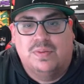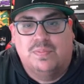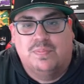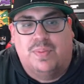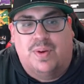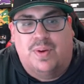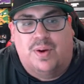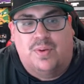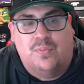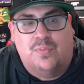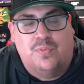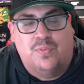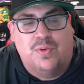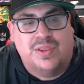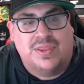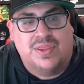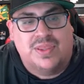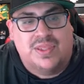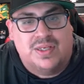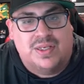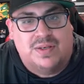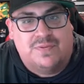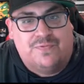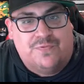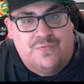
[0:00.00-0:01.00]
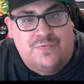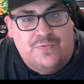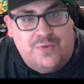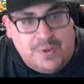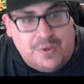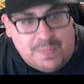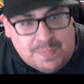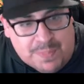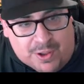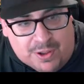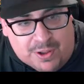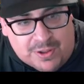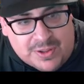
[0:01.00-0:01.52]
but with the
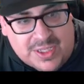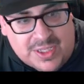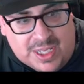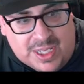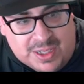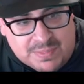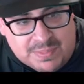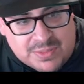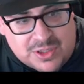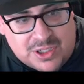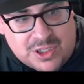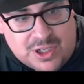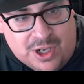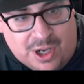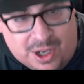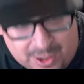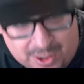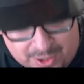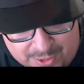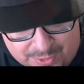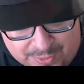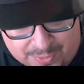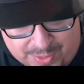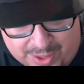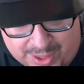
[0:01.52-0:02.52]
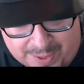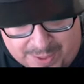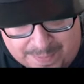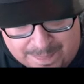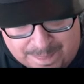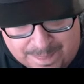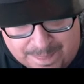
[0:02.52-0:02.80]
football team's colorway.